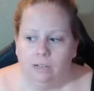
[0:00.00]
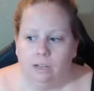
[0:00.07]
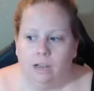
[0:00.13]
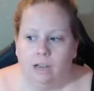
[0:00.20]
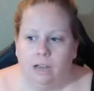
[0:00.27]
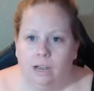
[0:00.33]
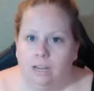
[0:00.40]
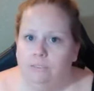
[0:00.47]

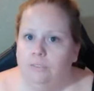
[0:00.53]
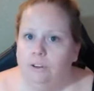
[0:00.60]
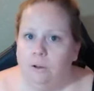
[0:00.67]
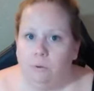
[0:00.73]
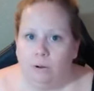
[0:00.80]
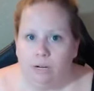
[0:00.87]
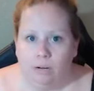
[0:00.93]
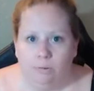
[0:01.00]
I have no
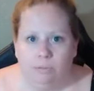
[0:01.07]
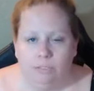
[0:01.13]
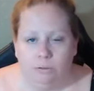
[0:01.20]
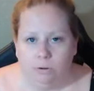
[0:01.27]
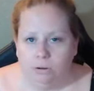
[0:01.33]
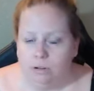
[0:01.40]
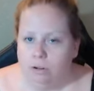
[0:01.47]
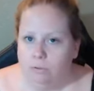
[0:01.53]
idea what's
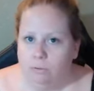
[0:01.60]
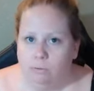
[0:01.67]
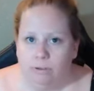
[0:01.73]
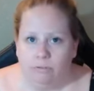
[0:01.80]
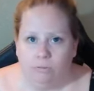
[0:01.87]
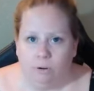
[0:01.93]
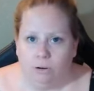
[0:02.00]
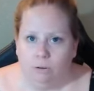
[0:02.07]
going on with my
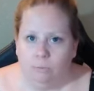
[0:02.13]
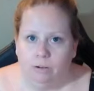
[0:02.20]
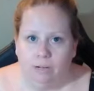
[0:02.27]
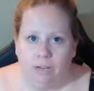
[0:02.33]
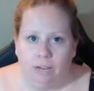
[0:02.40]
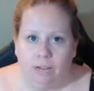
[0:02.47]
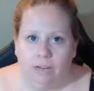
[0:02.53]
401k.